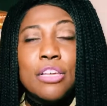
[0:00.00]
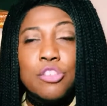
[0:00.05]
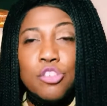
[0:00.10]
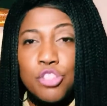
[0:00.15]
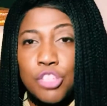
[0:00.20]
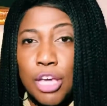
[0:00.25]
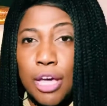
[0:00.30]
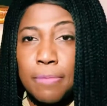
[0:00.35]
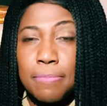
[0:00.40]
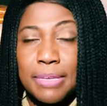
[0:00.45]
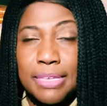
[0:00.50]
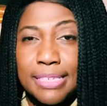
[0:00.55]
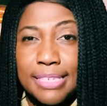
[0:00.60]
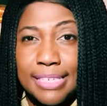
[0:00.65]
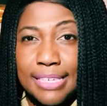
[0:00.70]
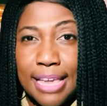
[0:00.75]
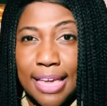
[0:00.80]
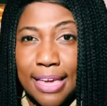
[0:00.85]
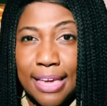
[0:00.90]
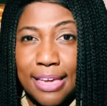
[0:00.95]
shall be
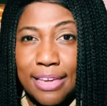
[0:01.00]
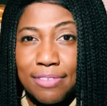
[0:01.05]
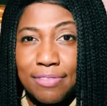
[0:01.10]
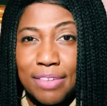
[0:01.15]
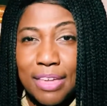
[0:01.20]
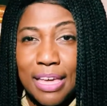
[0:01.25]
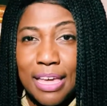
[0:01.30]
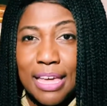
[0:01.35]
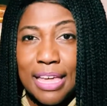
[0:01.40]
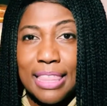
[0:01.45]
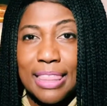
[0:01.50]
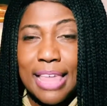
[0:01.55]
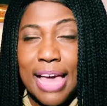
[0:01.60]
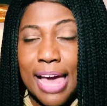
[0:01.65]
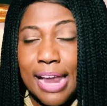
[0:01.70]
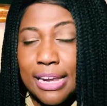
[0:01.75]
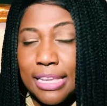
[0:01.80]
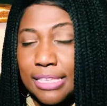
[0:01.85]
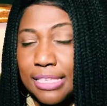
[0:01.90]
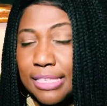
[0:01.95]
saved.
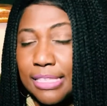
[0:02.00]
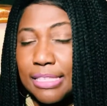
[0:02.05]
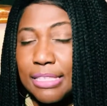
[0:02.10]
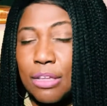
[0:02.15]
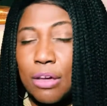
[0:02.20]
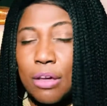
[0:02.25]
That is